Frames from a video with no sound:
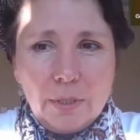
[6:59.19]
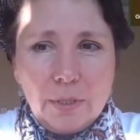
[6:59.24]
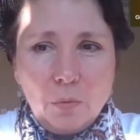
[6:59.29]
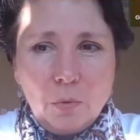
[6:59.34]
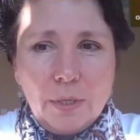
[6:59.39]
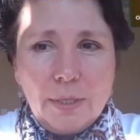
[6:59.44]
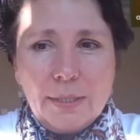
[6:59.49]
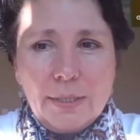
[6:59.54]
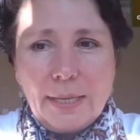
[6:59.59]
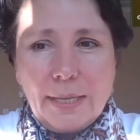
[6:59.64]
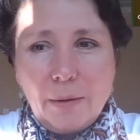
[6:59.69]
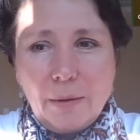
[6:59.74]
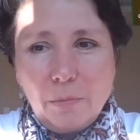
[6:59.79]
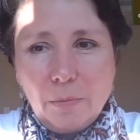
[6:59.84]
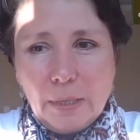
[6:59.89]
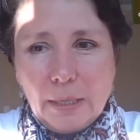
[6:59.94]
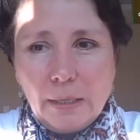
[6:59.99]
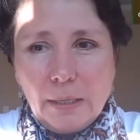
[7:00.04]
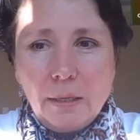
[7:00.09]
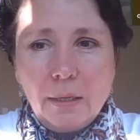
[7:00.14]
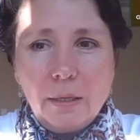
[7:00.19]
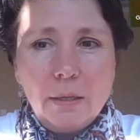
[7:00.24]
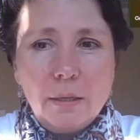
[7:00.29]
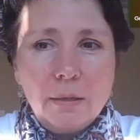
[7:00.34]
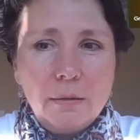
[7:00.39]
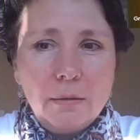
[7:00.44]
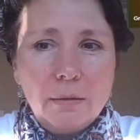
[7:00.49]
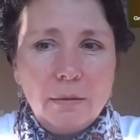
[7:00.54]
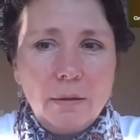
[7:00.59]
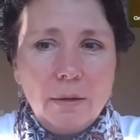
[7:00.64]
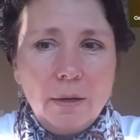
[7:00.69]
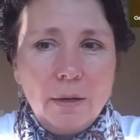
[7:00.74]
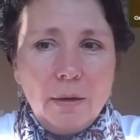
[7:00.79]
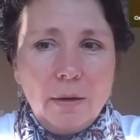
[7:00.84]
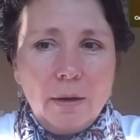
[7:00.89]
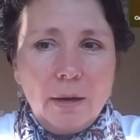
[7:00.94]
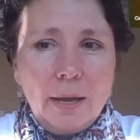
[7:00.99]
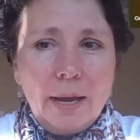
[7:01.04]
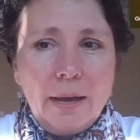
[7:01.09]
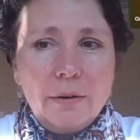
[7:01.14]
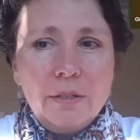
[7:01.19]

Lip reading: and what does that mean, and how